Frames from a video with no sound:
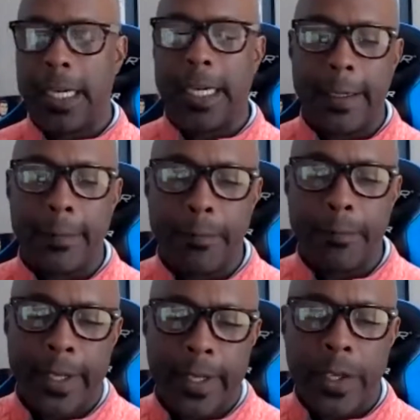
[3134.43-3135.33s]
Um,
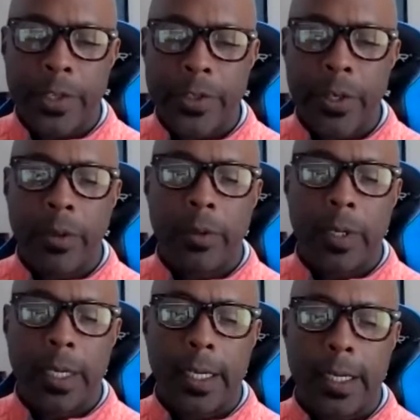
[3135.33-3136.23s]

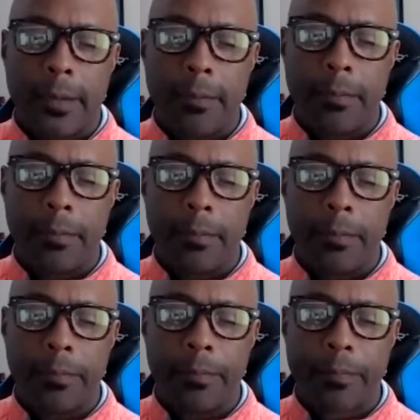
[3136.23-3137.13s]
so um,
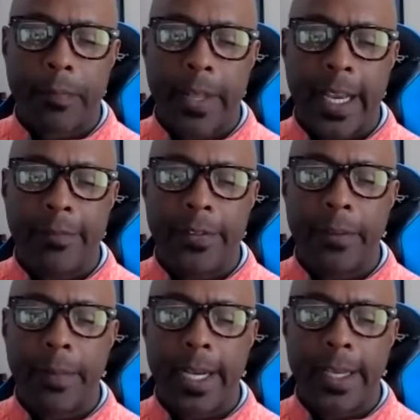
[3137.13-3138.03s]
I have
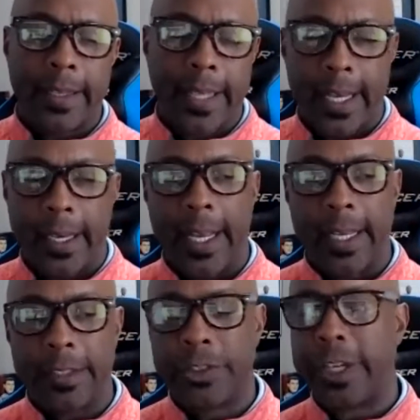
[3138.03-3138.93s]
somebody that
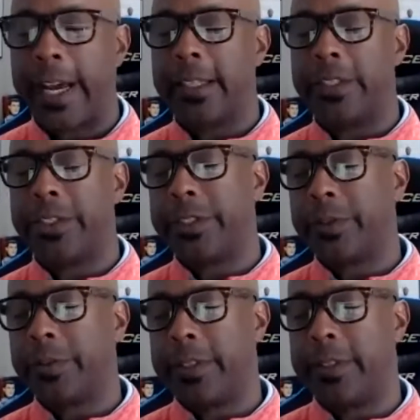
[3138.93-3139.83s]
has
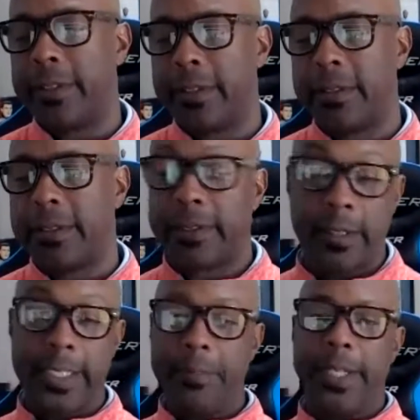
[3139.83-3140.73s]
challenges with
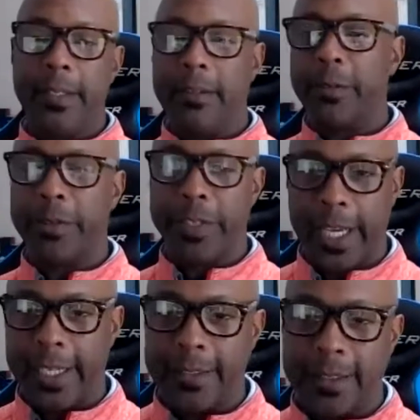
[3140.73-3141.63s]
sleeping through the
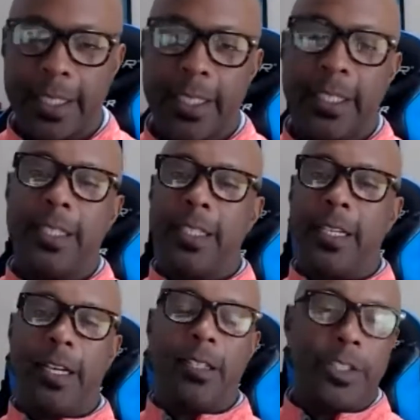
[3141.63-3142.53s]
night,
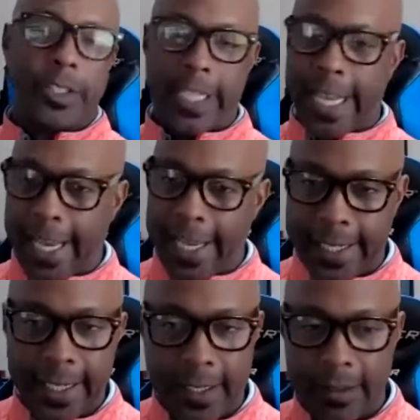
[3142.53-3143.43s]
you know, just
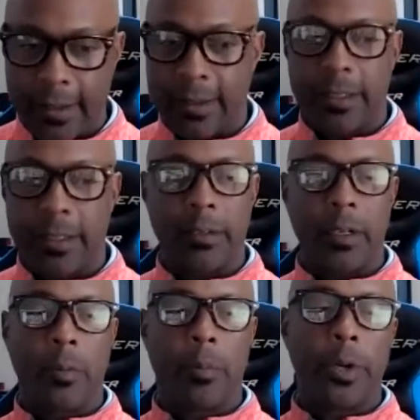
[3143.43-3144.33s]
can't get the
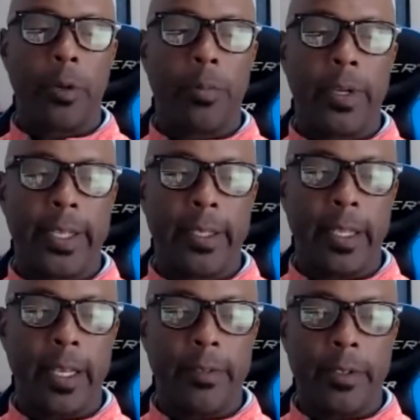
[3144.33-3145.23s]
appropriate
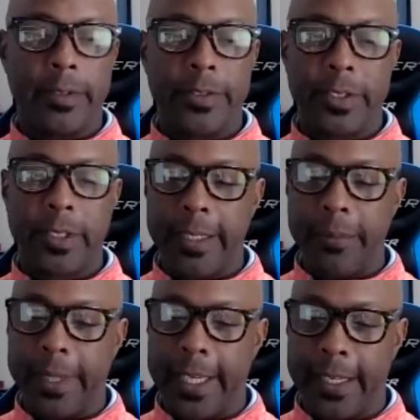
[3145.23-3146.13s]
level of
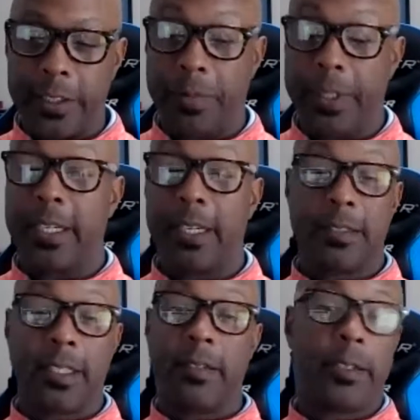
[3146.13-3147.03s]
sleep. And it's
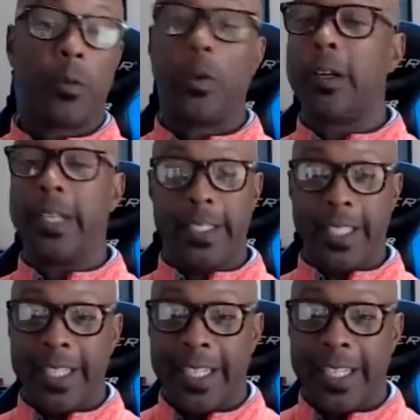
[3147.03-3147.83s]
because they're, they're worrying.